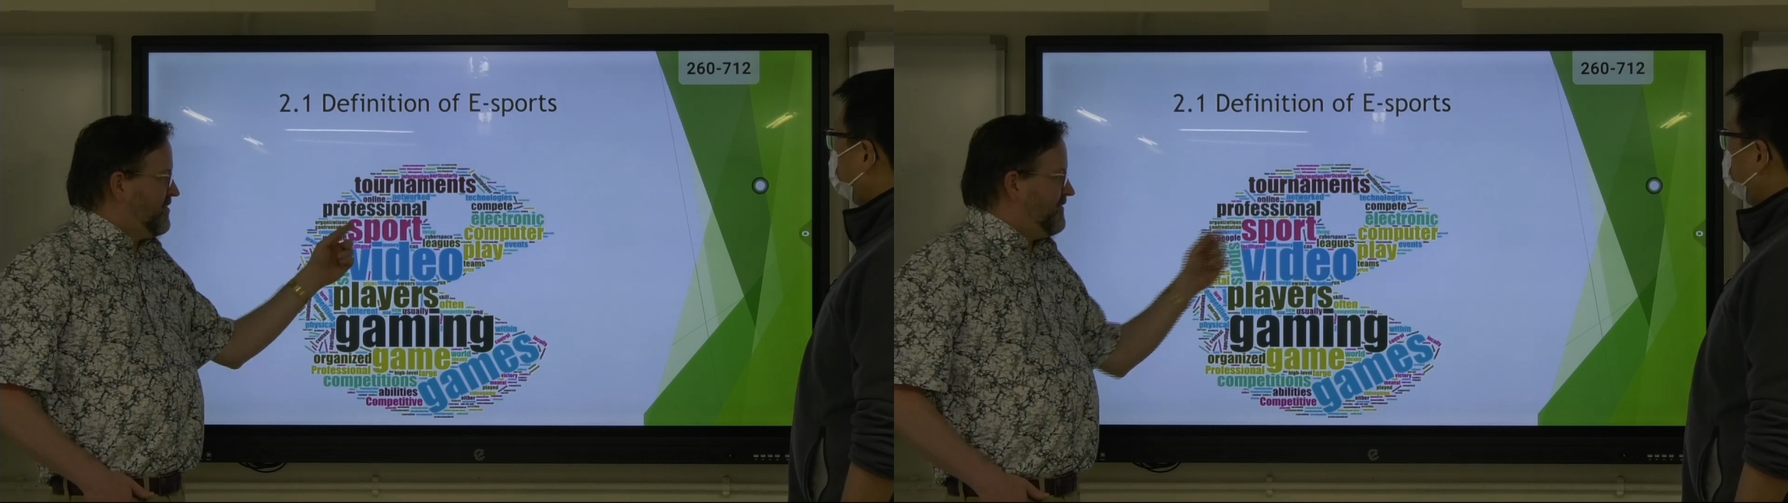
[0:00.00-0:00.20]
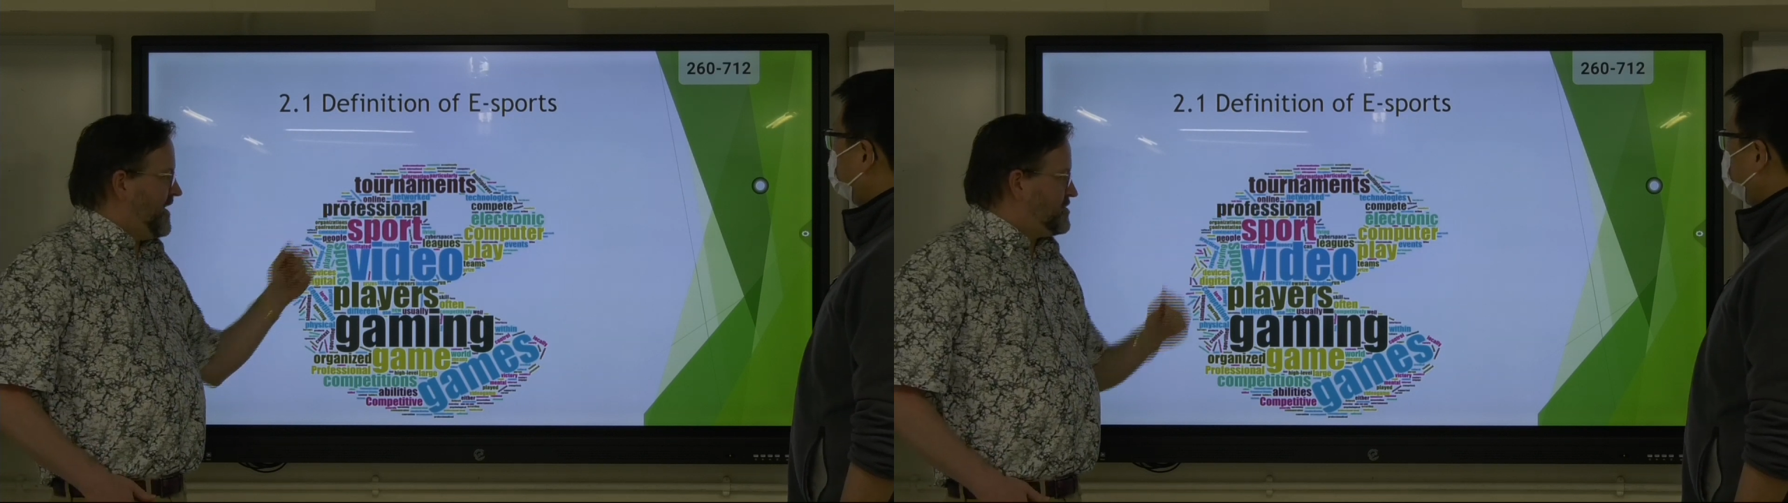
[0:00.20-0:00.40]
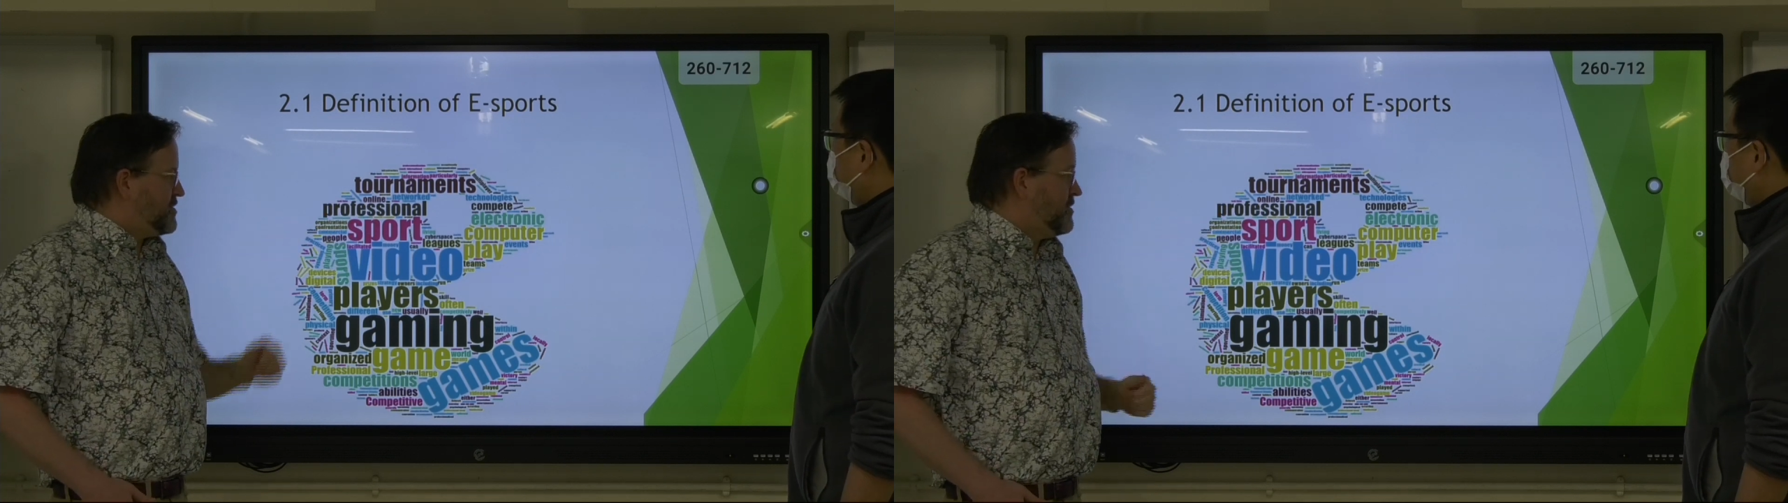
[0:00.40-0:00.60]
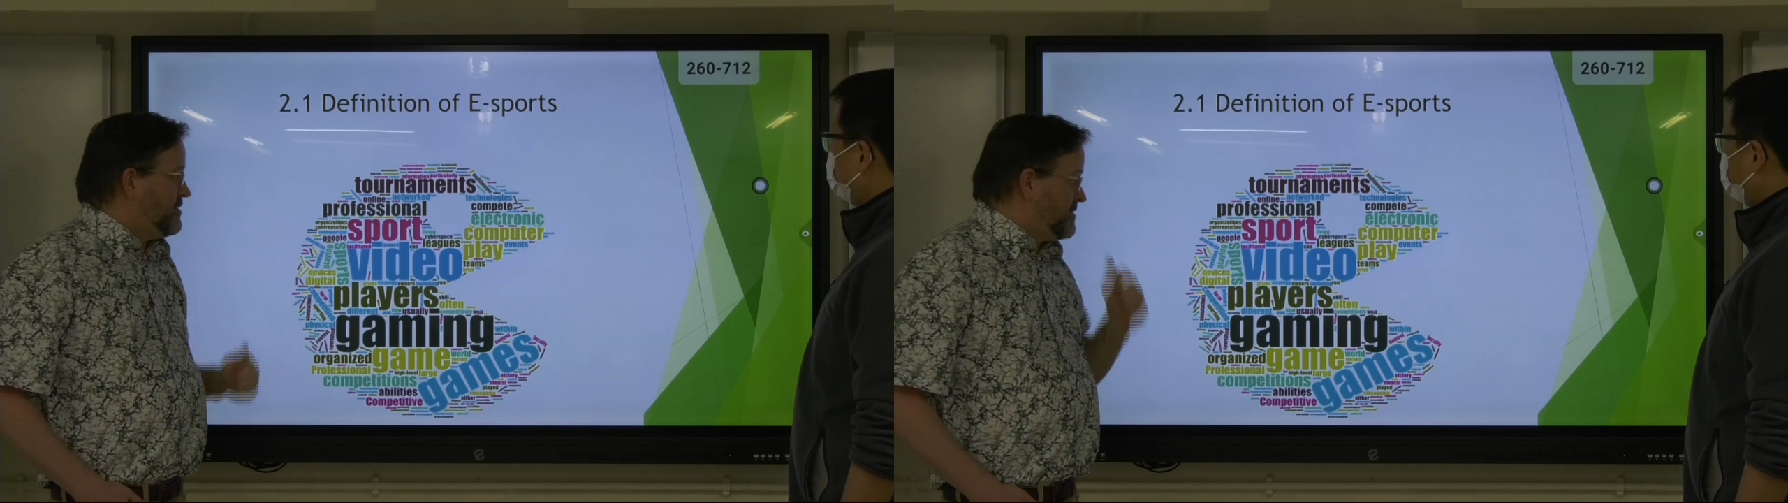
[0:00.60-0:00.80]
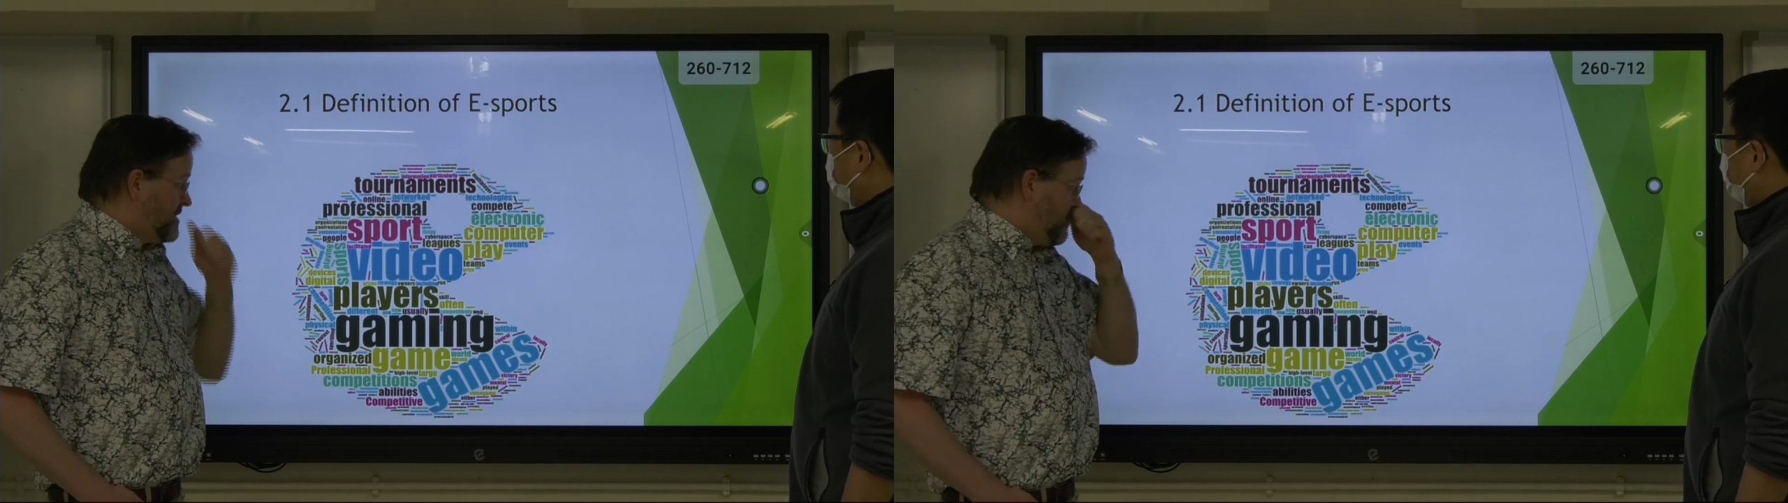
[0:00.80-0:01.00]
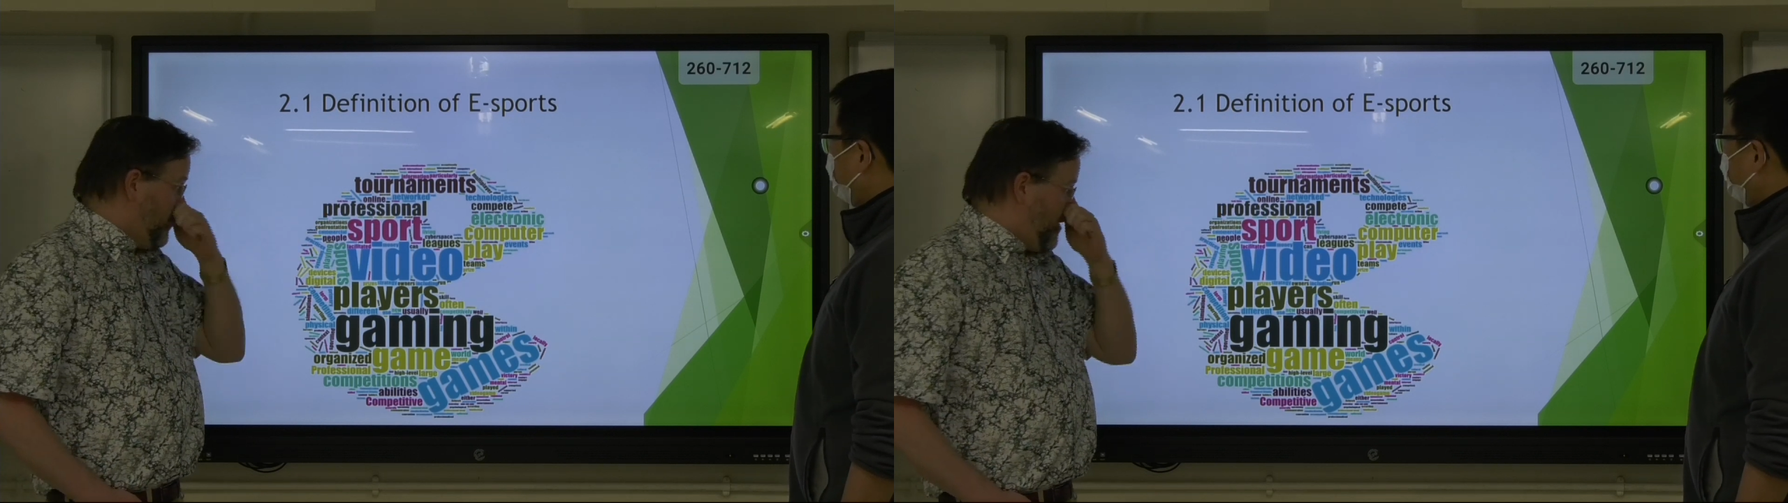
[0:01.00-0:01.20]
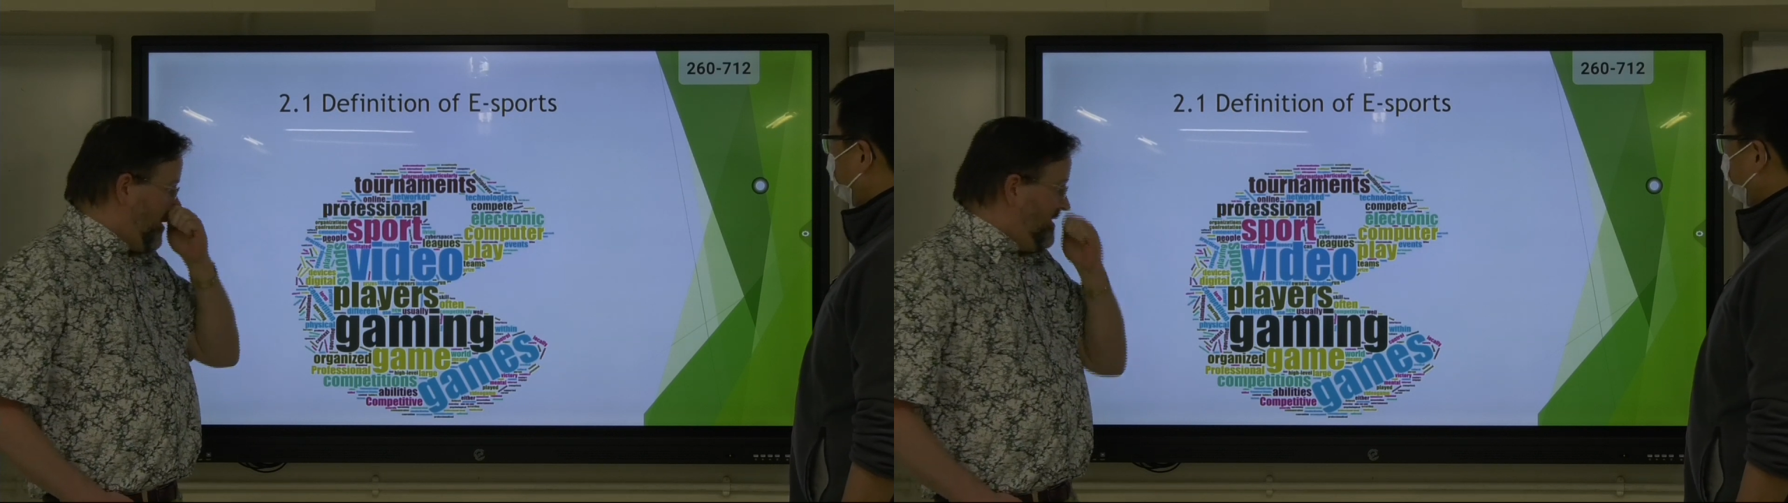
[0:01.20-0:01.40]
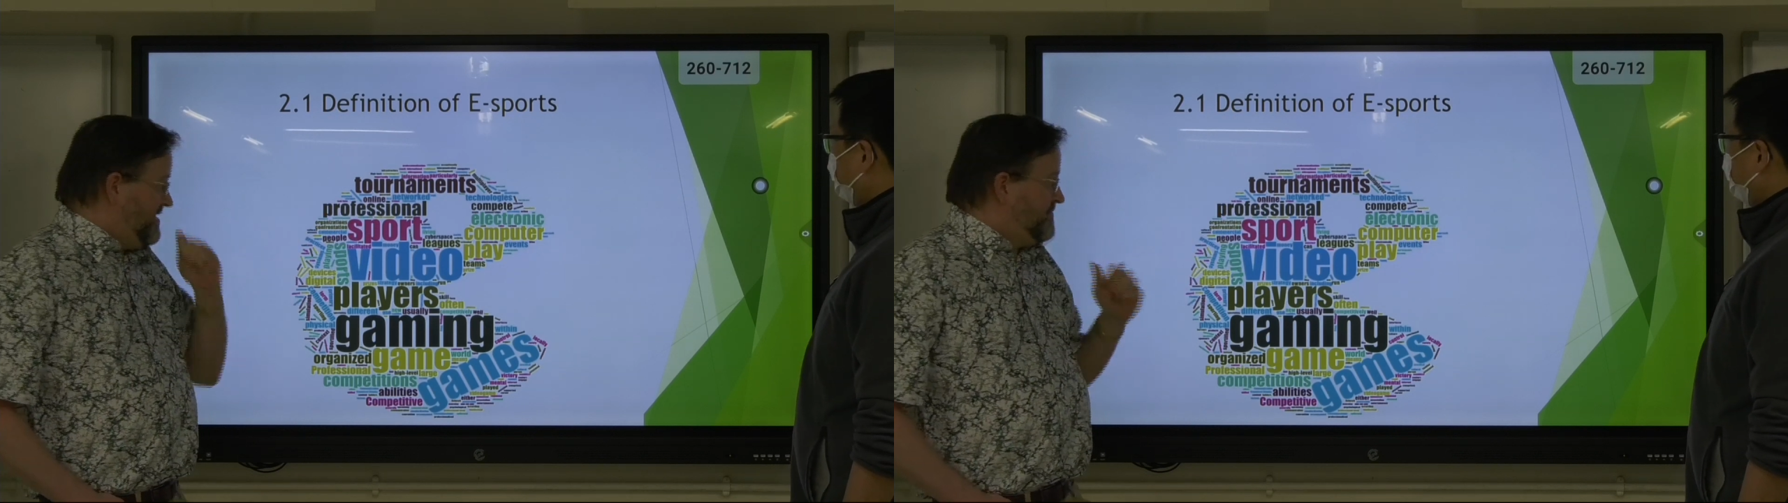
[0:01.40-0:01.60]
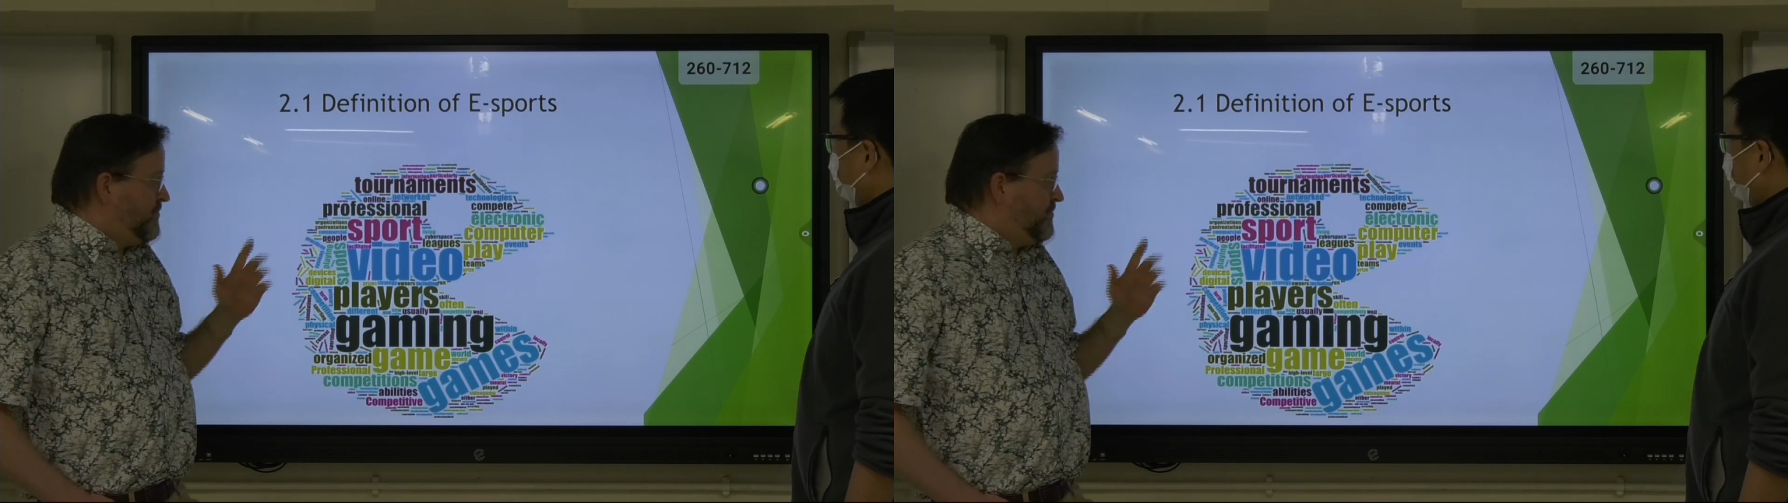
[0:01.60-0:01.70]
professional, sport,